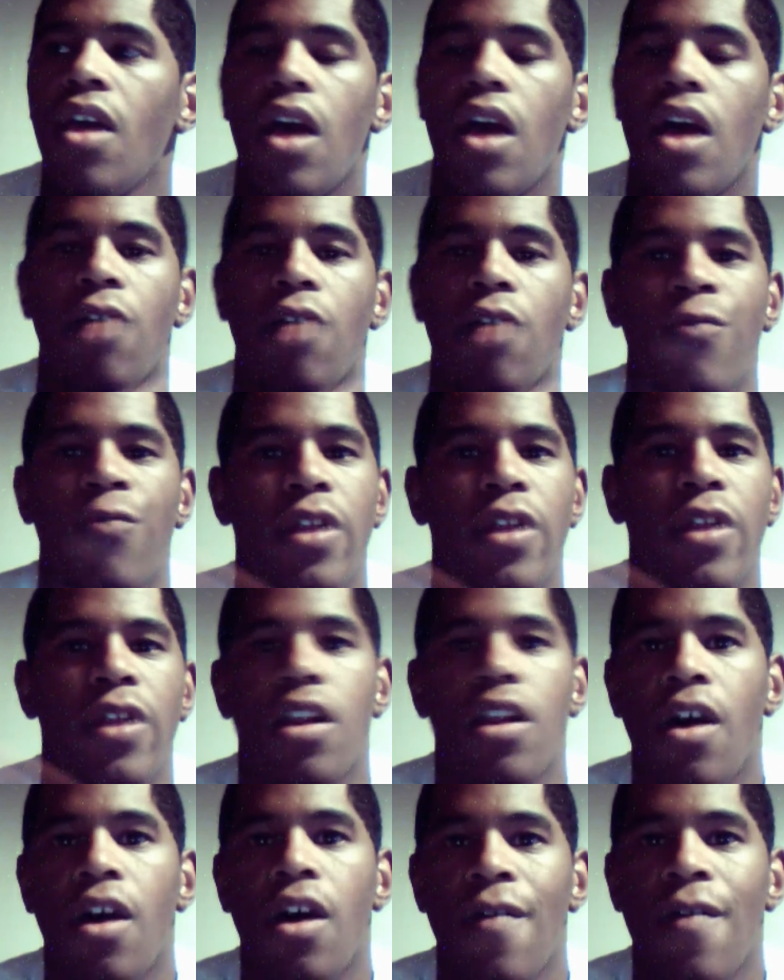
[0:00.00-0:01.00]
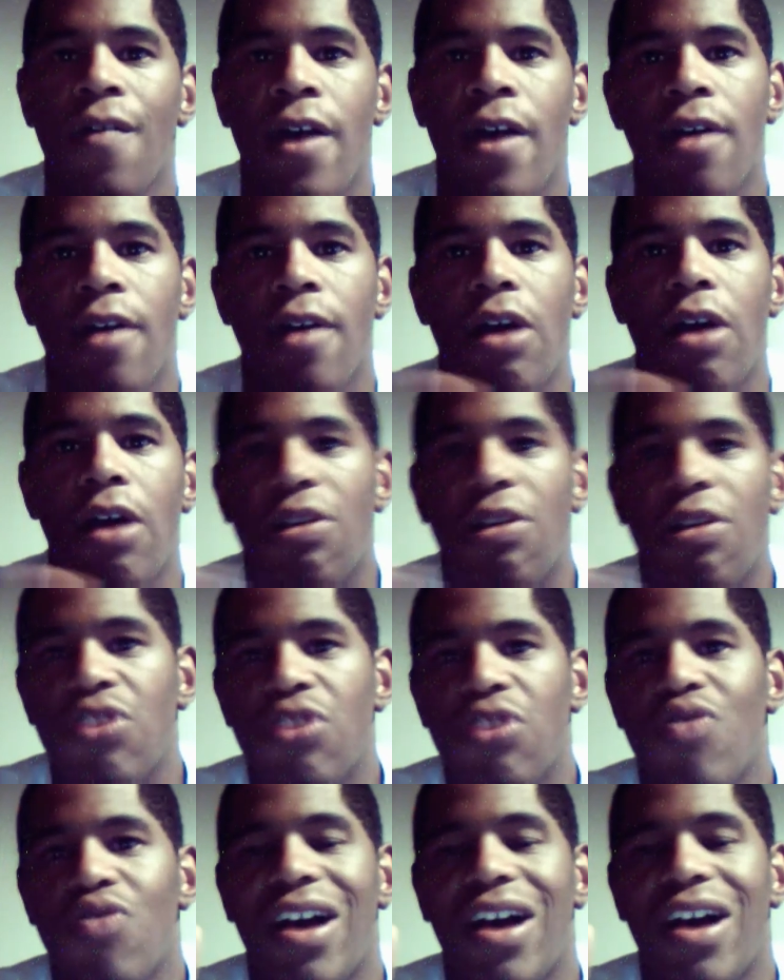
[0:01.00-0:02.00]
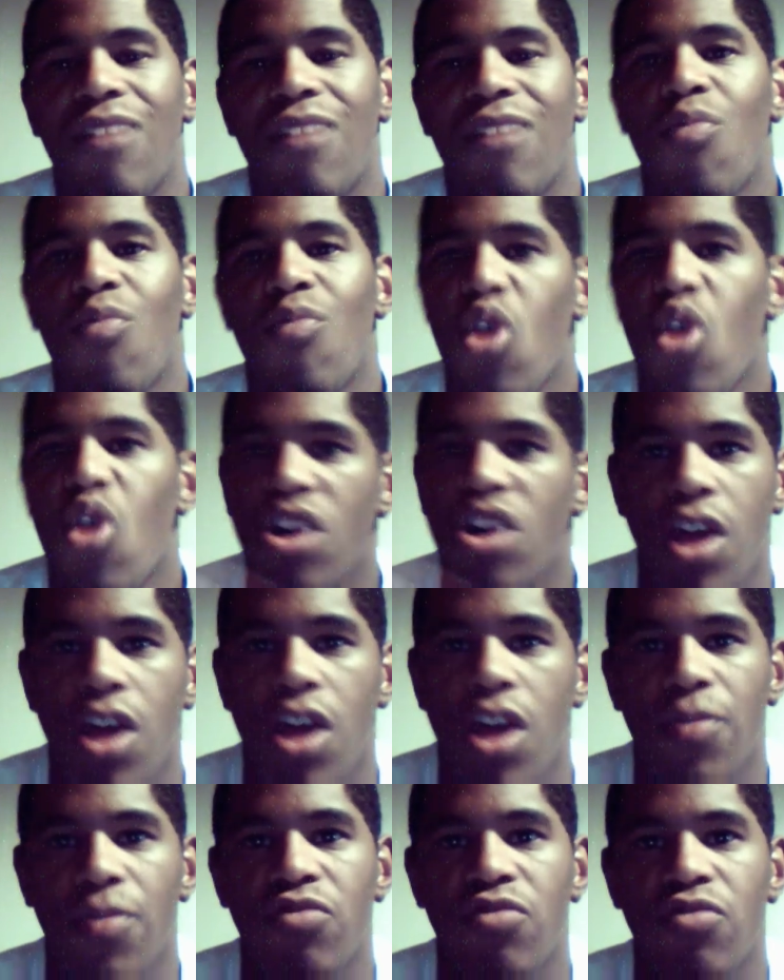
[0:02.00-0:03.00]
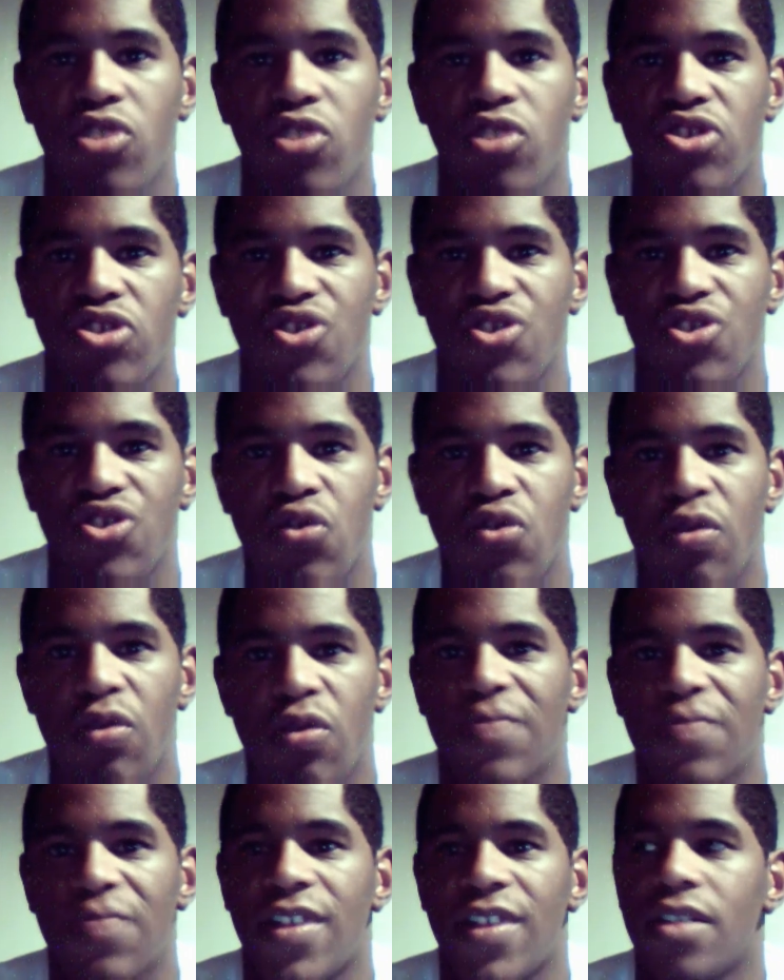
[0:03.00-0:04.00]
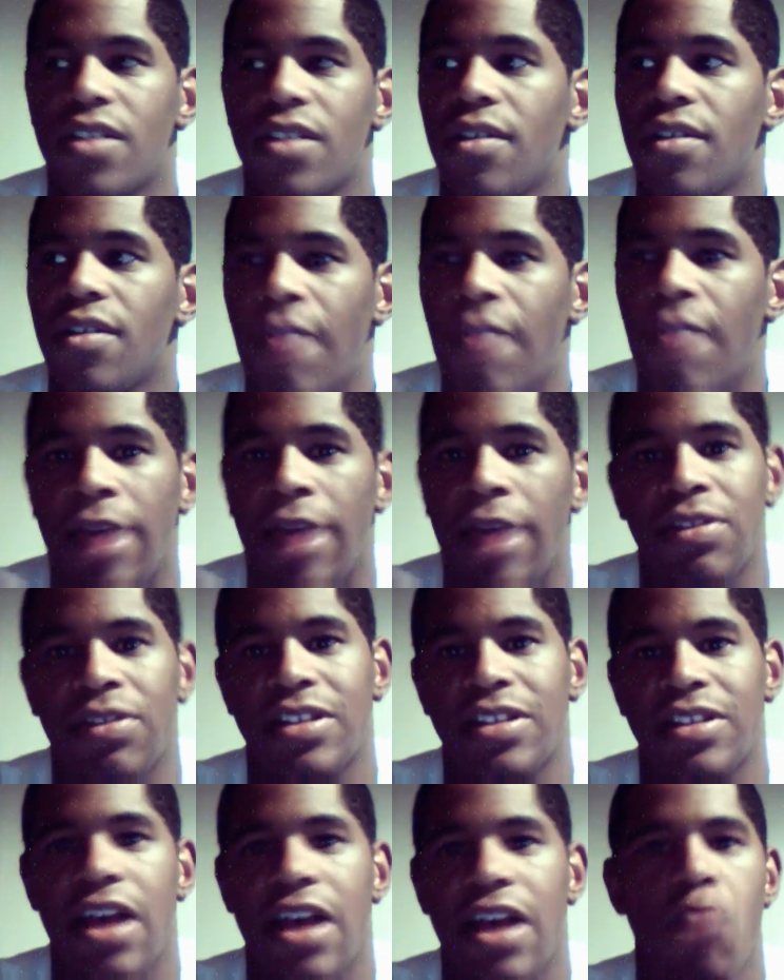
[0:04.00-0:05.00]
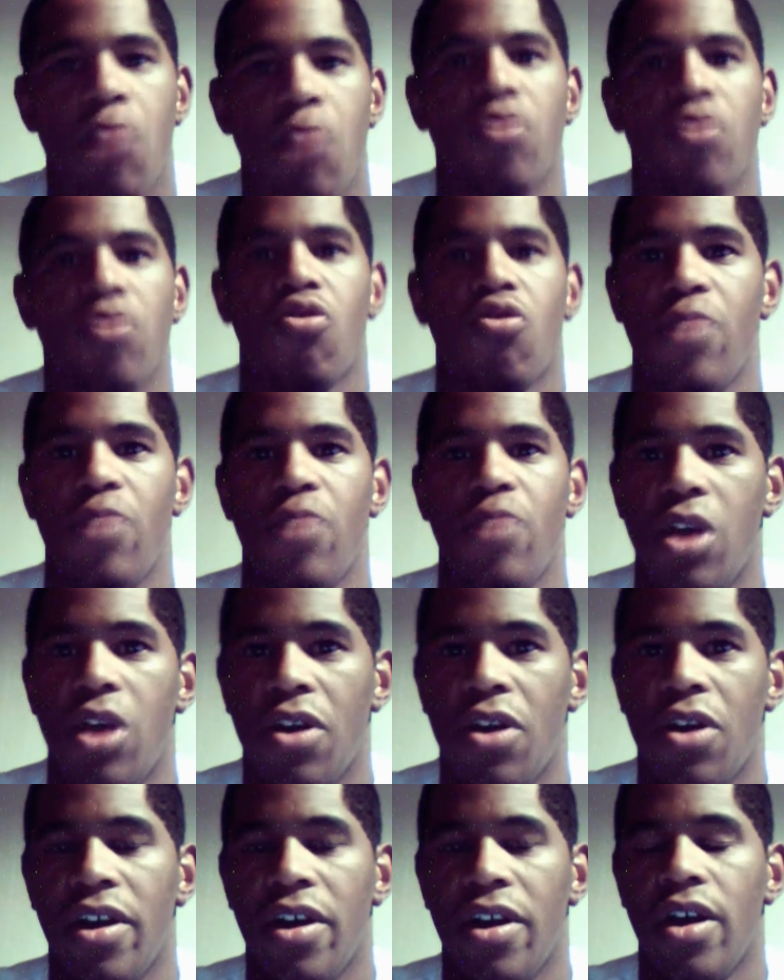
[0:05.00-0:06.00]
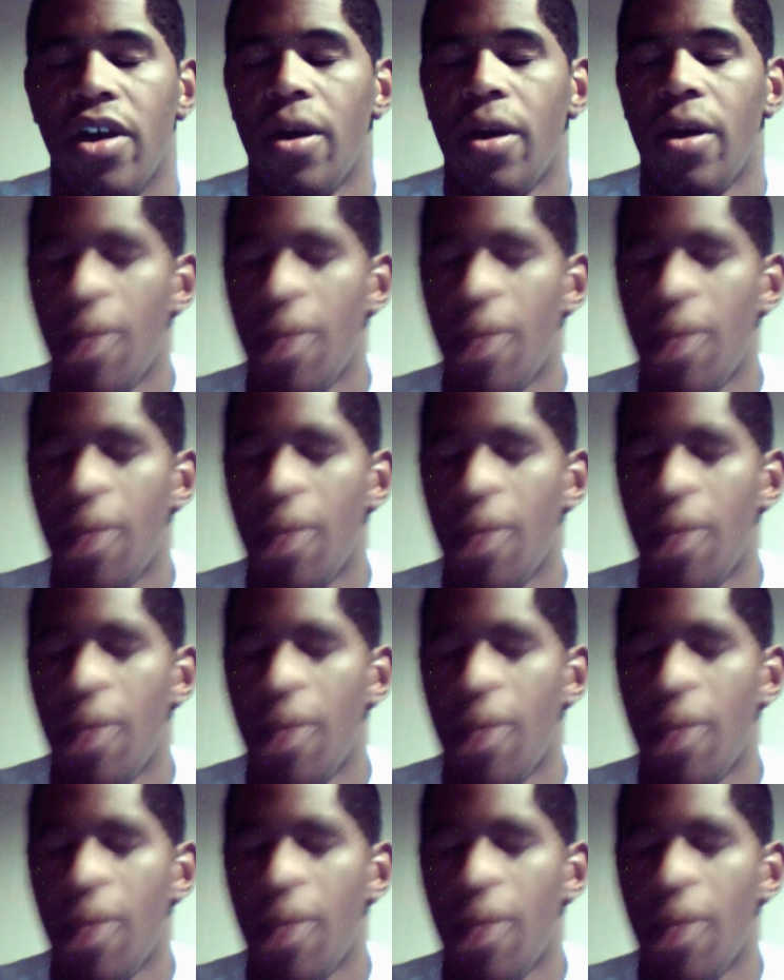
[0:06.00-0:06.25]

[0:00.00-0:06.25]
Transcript: I really love that. You will have more coming real soon. I'm trying to, like, decide what's going to be on there.